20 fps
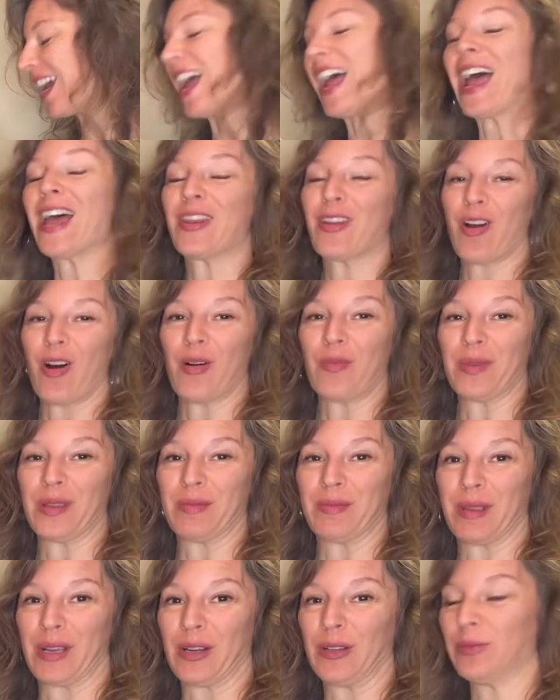and almond
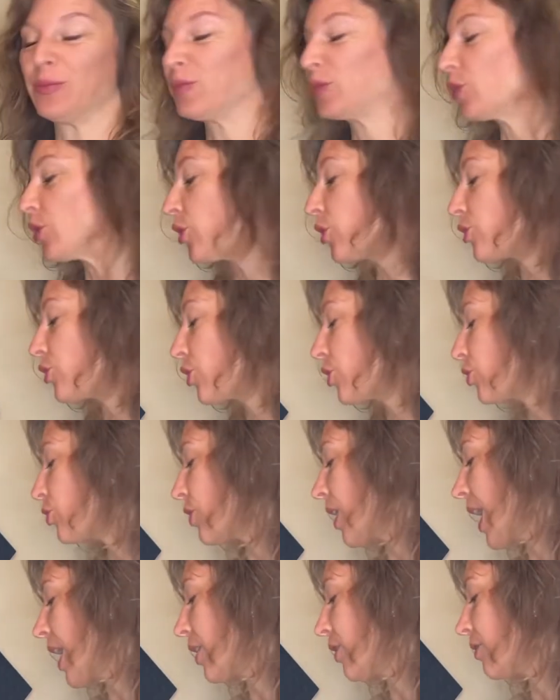meal. So those are the
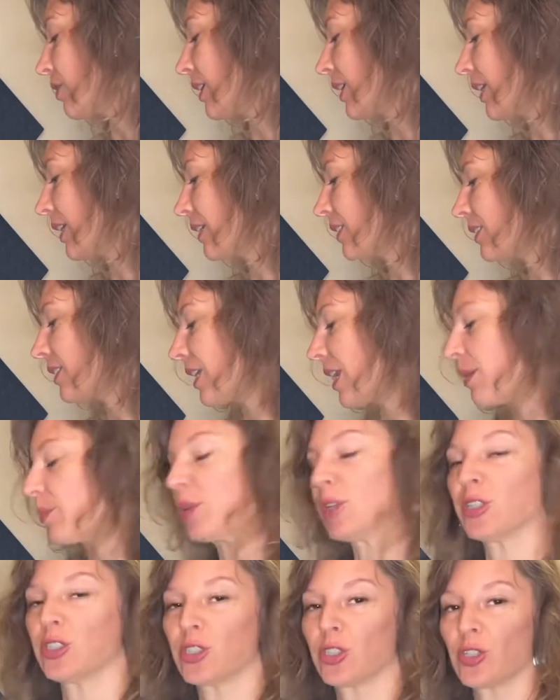dry ingredients. I'm
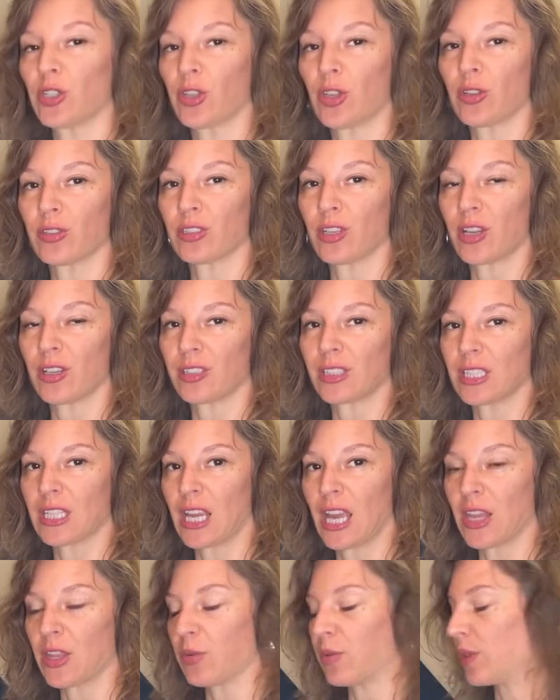gonna stir those all
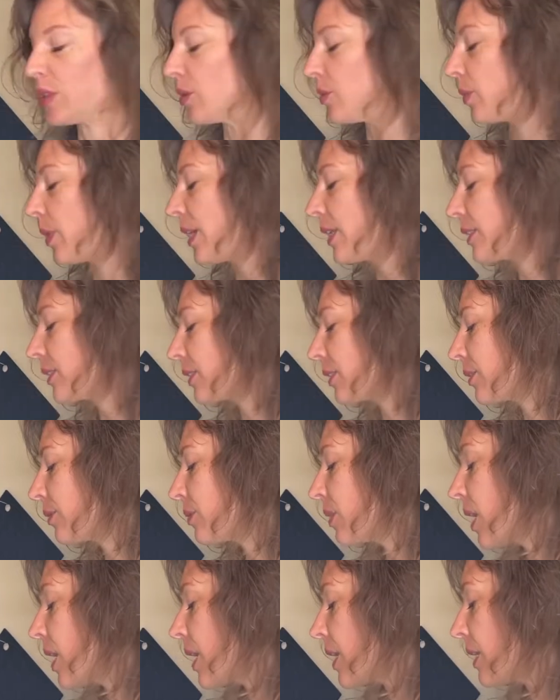together with a whisk.
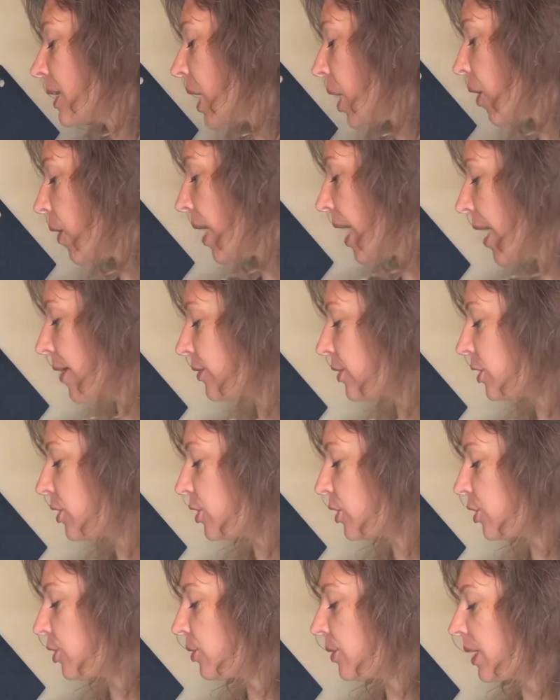Now all I have to
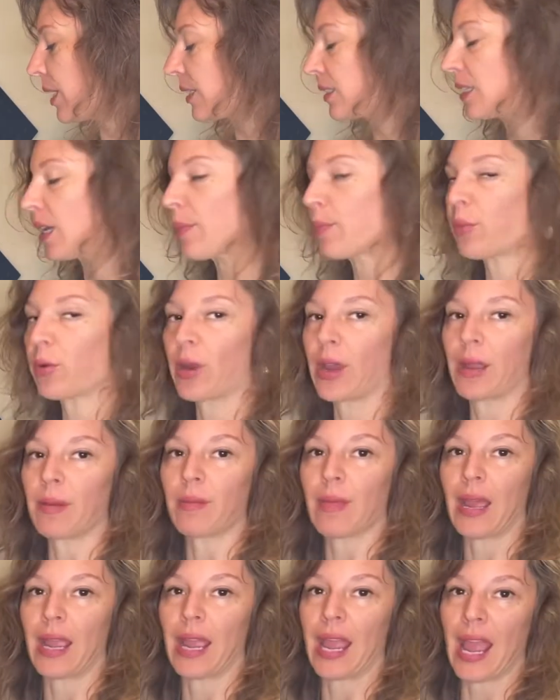do is separate
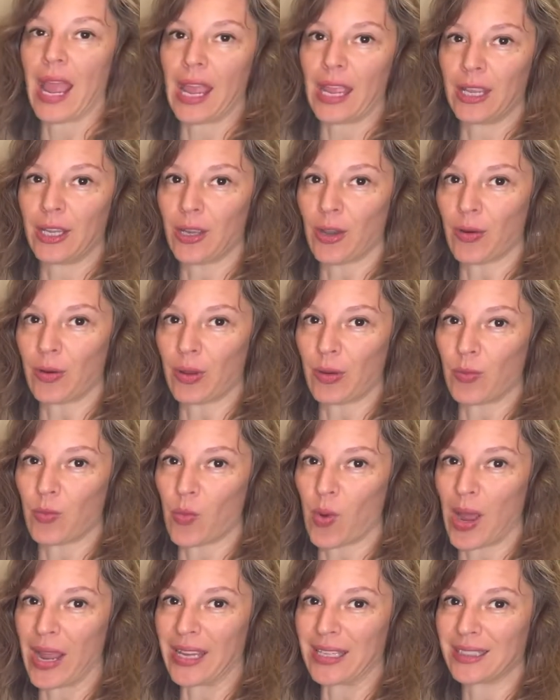my egg yolk and
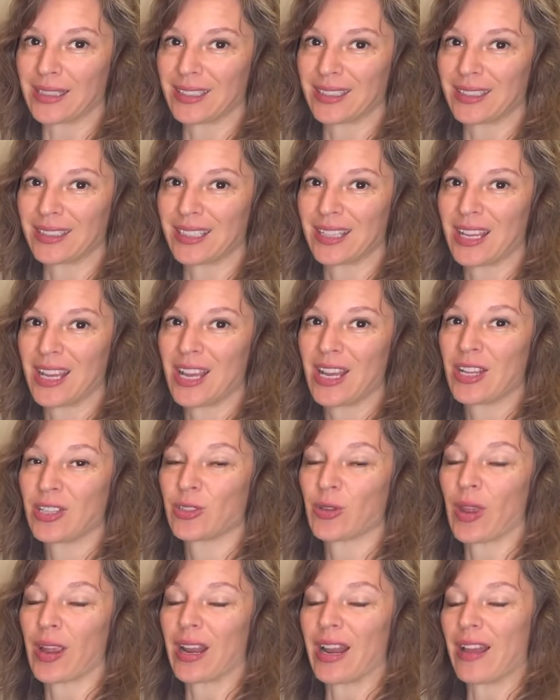whites
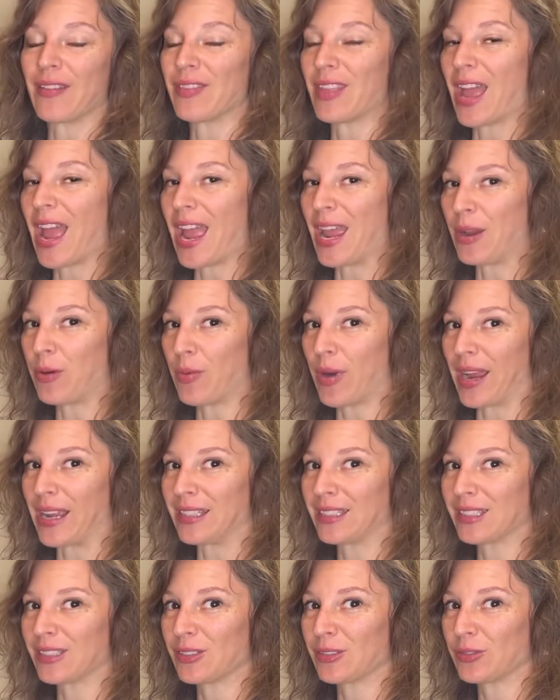so I can have the egg
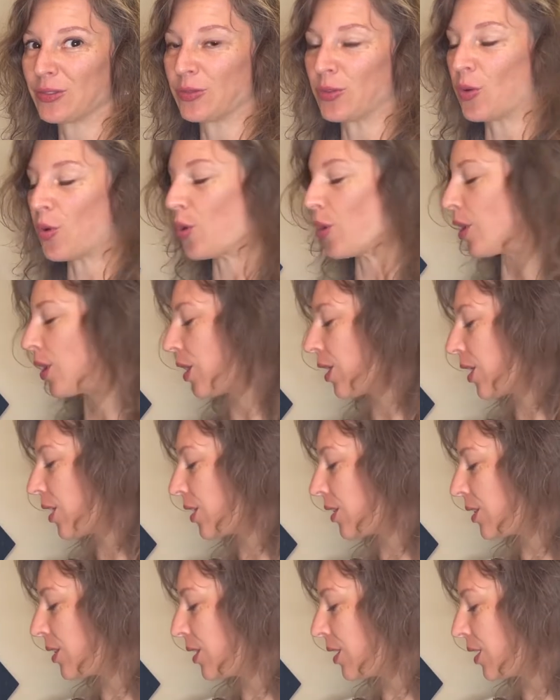whites for
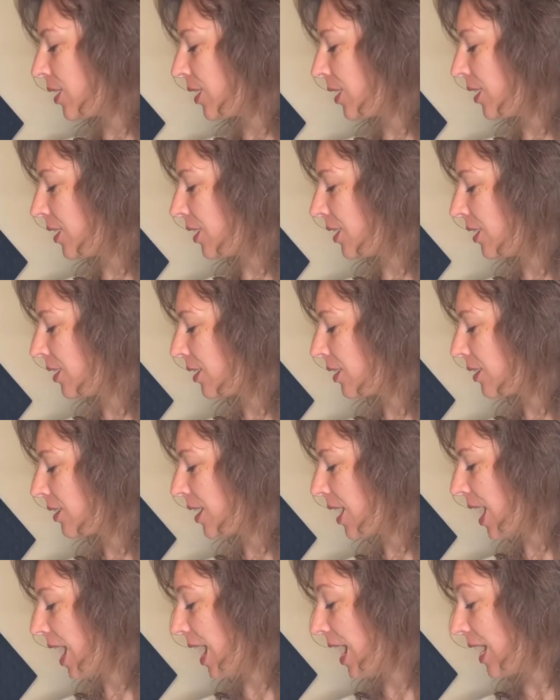the
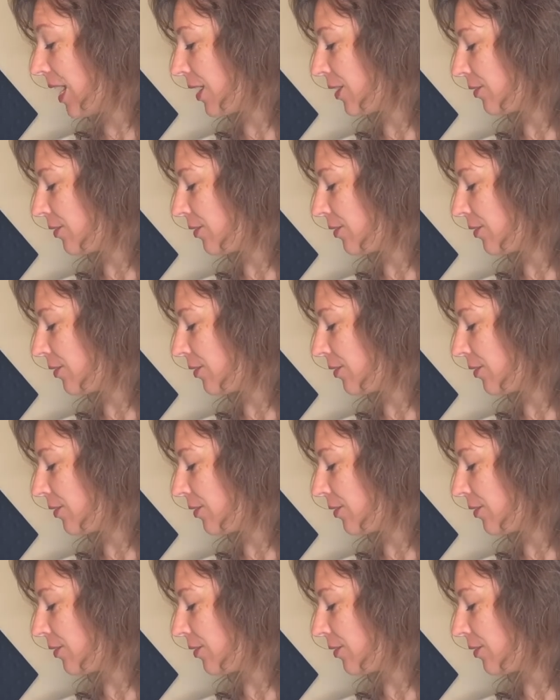egg